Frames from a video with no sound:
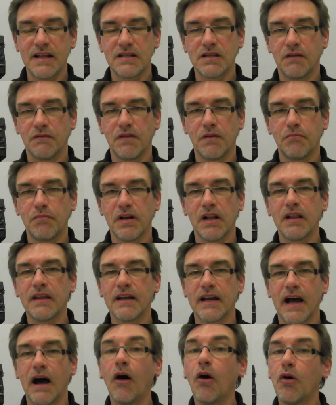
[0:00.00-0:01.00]
of the
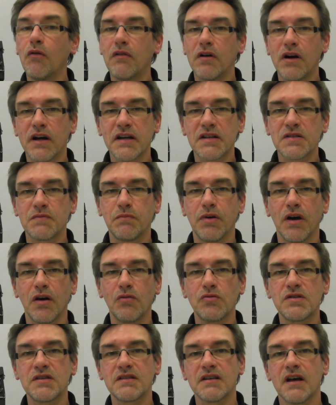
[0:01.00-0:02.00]
building are
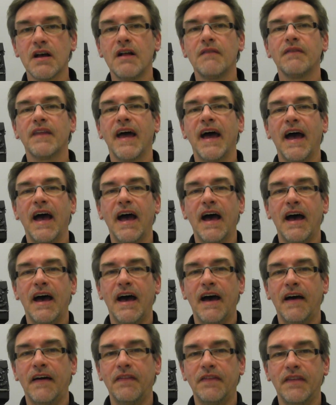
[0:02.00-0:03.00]
overexposed,
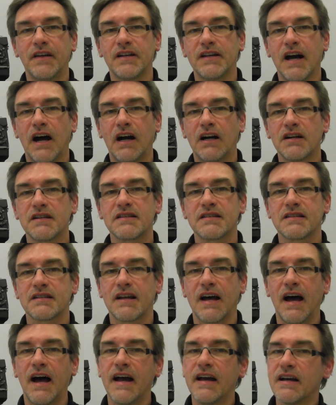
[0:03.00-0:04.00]
and the dark
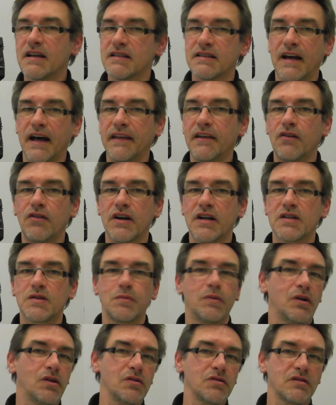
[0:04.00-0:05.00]
sky is
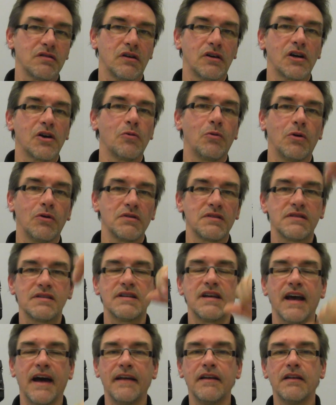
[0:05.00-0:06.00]
underexposed, or you won't
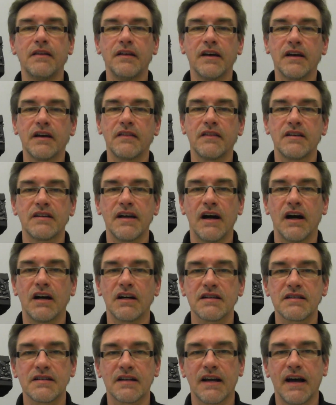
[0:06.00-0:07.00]
see anything in the
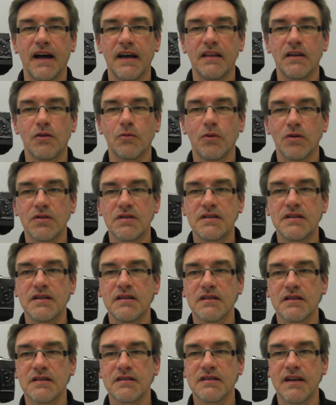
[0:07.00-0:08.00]
dark sky. You won't see
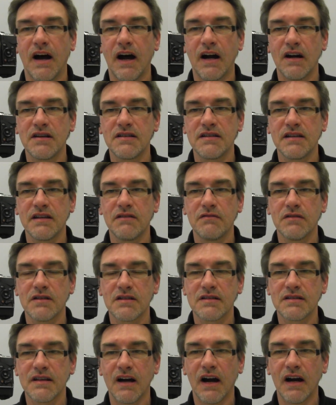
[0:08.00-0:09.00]
the stars, even the
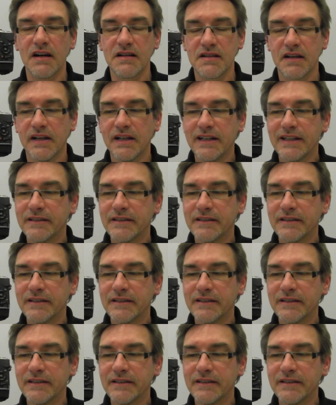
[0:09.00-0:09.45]
stars.